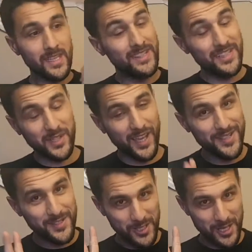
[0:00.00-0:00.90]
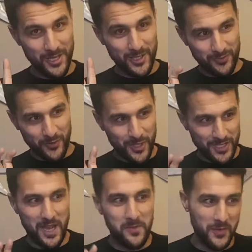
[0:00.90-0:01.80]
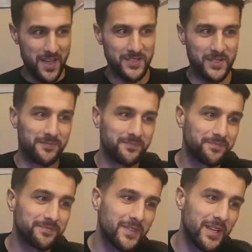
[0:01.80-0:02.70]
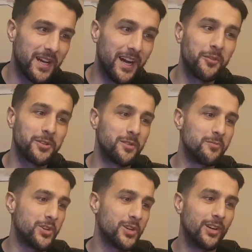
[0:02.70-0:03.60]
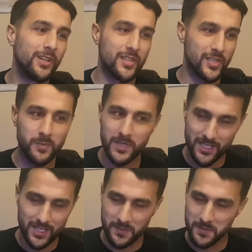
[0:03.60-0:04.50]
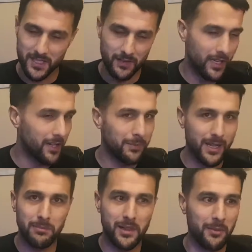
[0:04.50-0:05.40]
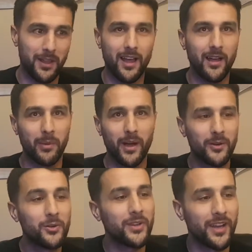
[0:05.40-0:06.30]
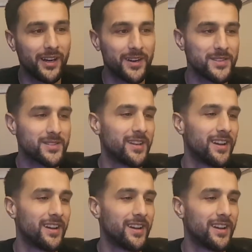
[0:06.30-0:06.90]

In this case, forty times faster, uh, which I'm sure is species specific, blah, blah, blah, but who cares?